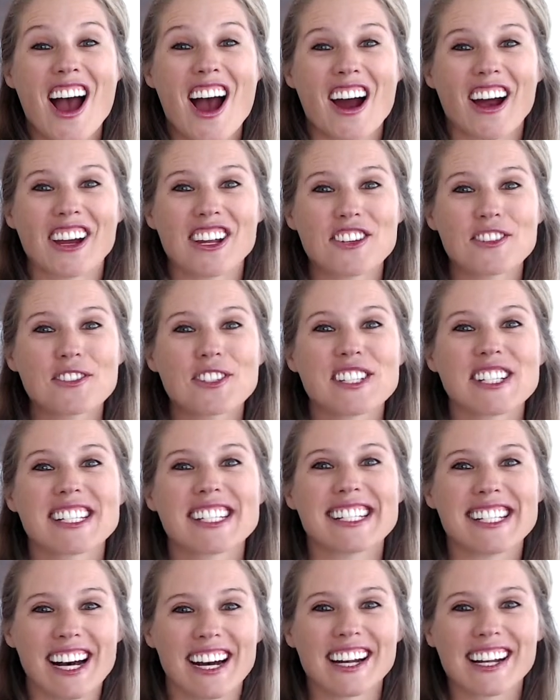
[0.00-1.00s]
Are you
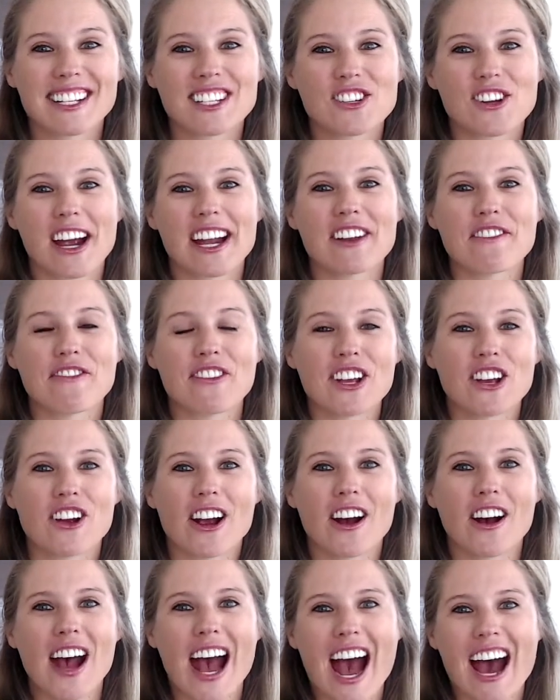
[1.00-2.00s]
stuck trying to figure
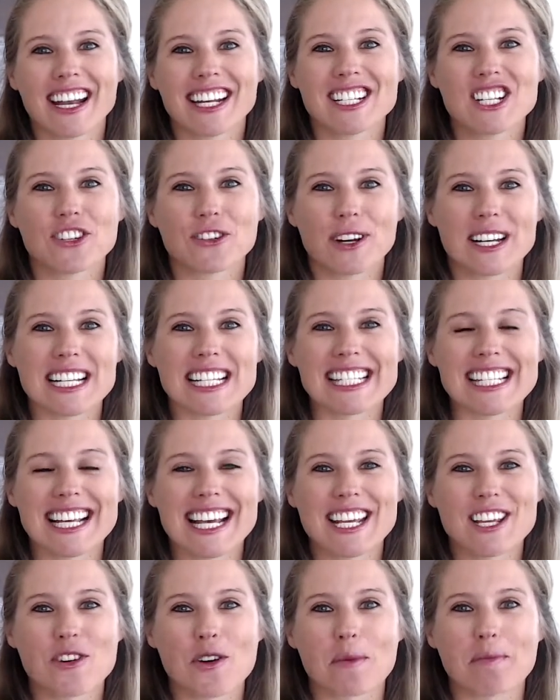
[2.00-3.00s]
out how to
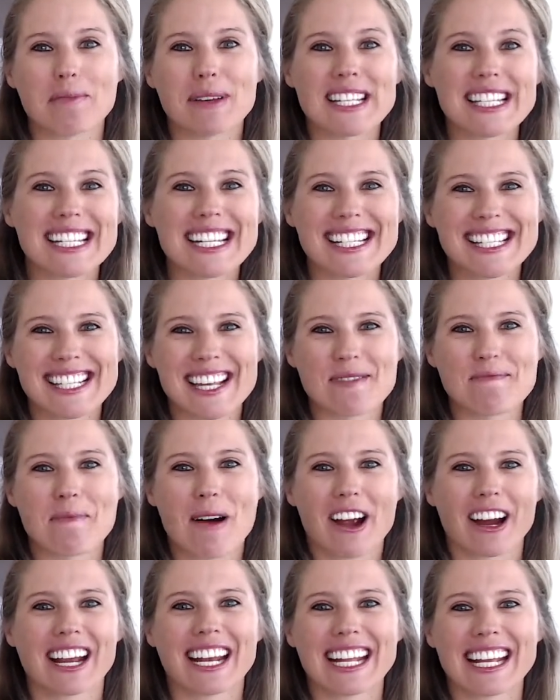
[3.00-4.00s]
translate your business and
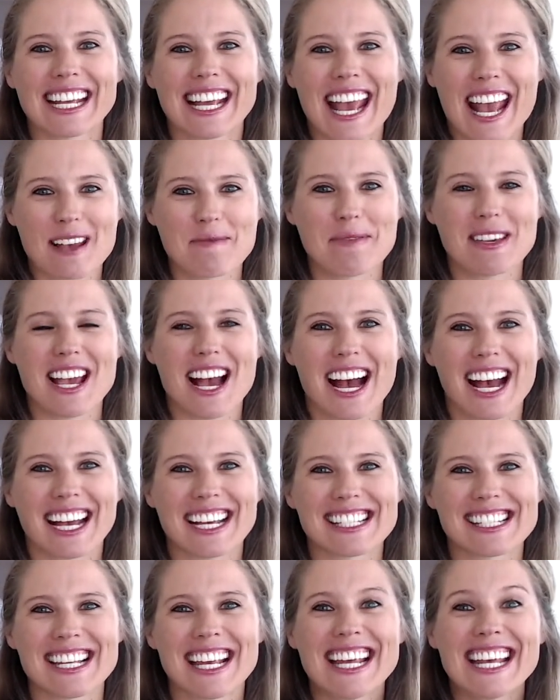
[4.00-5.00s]
marketing
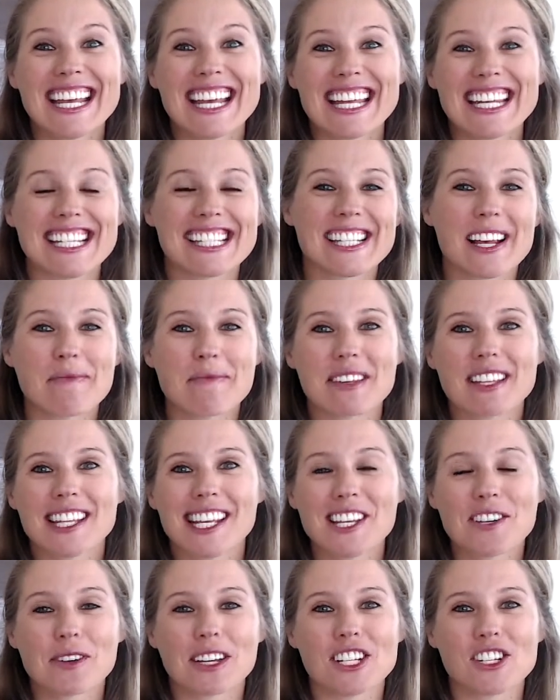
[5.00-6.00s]
KPIs into something that
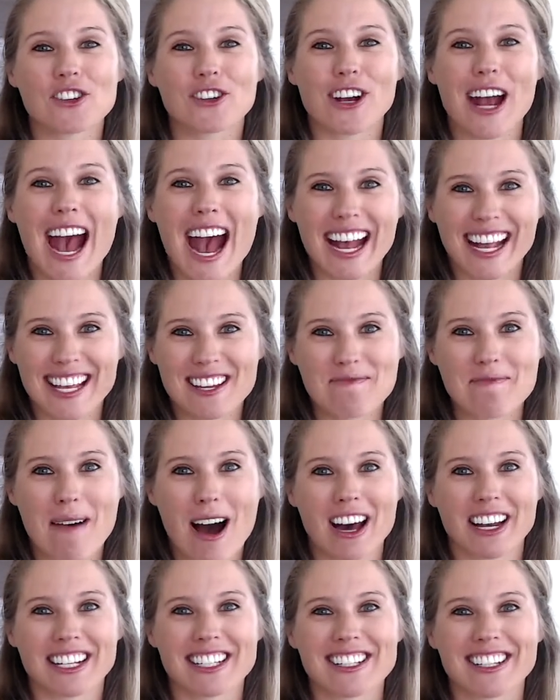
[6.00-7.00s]
you can track and
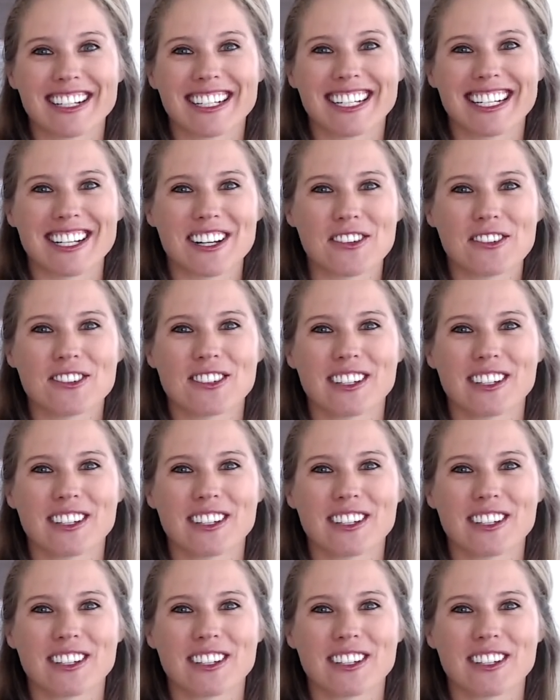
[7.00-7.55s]
monitor in Google